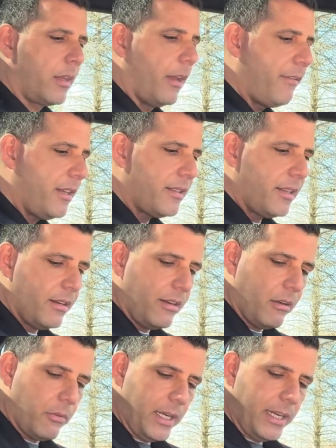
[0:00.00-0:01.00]
This
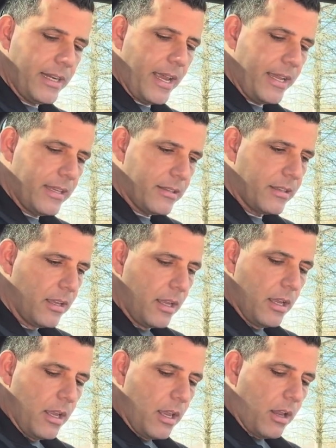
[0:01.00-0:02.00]
really nice
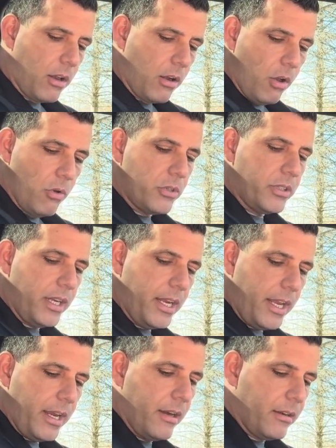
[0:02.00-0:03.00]
closing
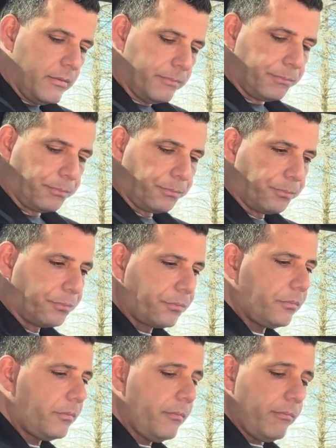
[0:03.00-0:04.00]
here
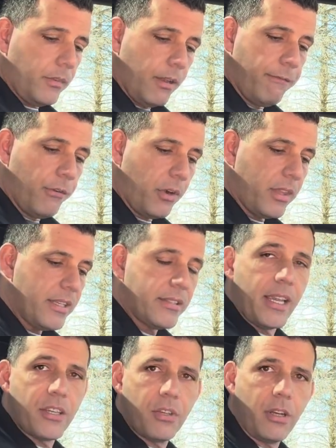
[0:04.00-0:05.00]
for this
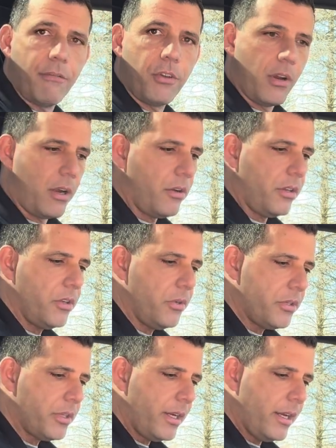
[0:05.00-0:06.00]
section if you are not
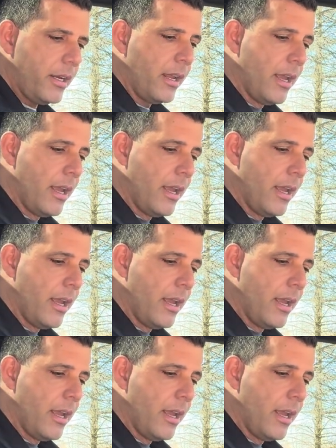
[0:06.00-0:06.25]
using it,